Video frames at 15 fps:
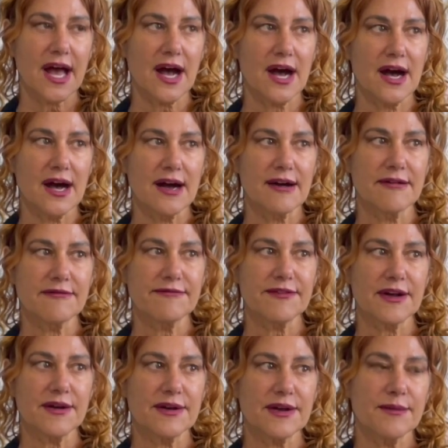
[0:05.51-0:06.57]
of
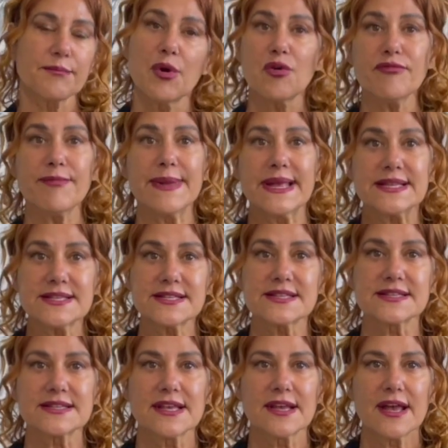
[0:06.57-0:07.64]

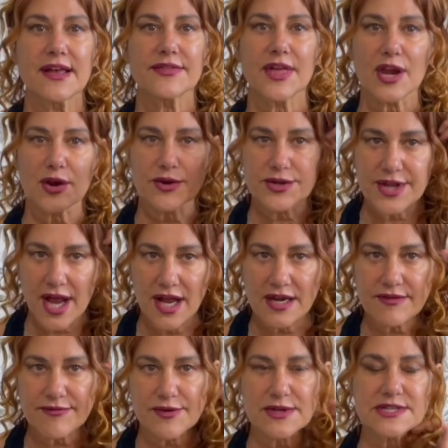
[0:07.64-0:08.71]
movements that are
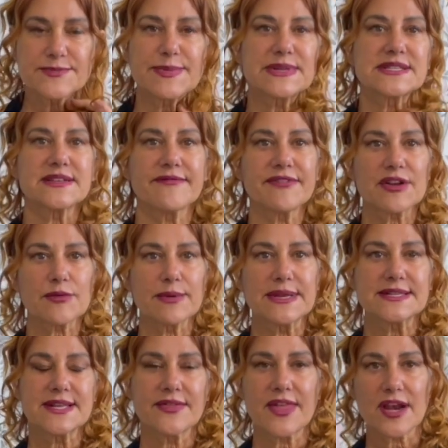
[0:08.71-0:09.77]
done for a specific
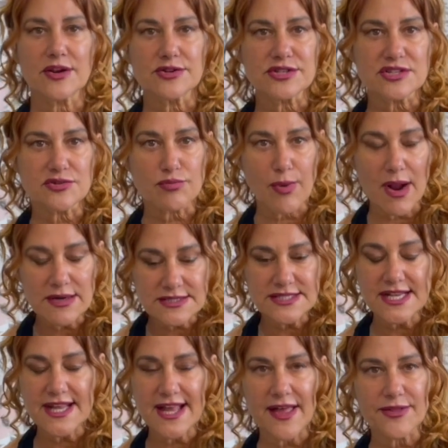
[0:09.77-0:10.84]
reason, that are strung
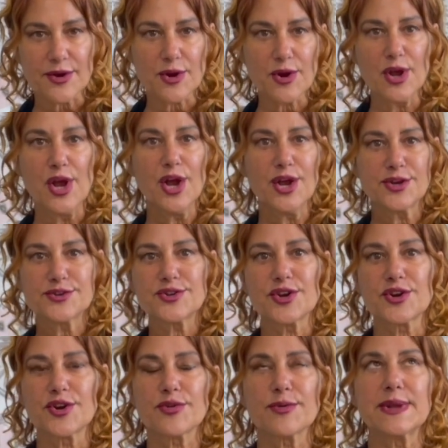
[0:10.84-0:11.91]
together to
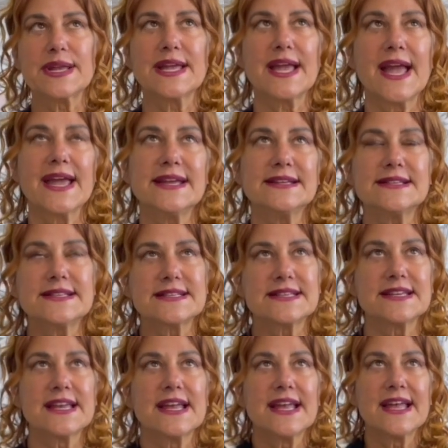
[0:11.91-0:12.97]
create
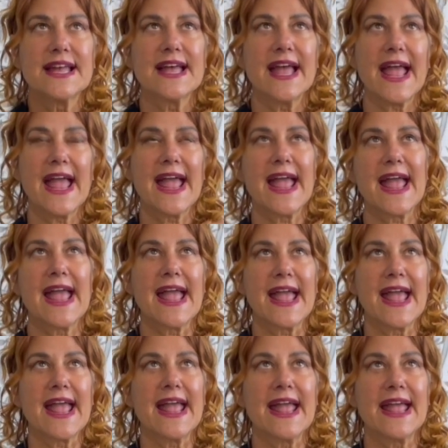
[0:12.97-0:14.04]

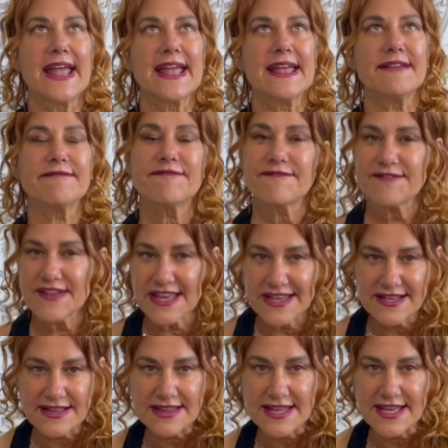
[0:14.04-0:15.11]
a
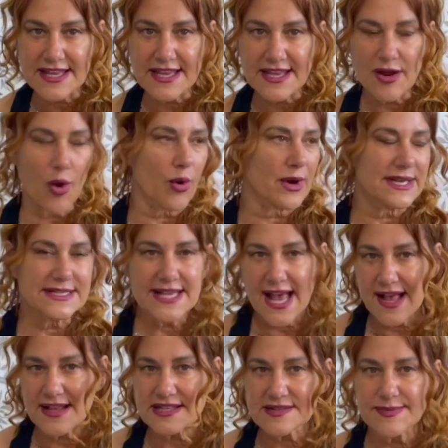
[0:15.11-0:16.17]
feeling or a
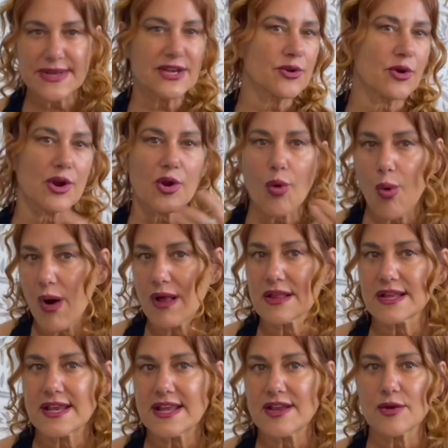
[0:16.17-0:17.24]
talisman or a
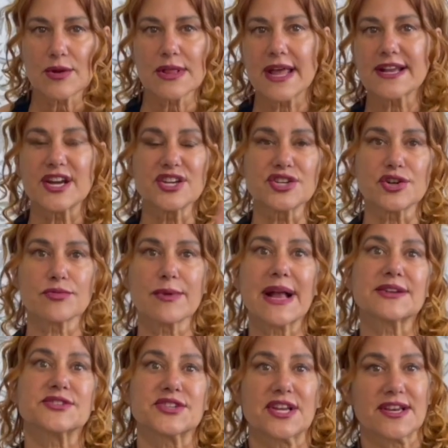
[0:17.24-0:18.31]
quality or like a
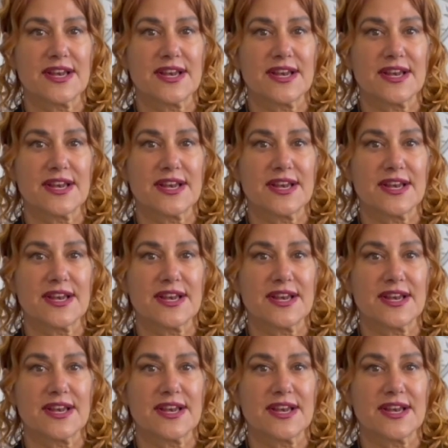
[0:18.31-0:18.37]
direction.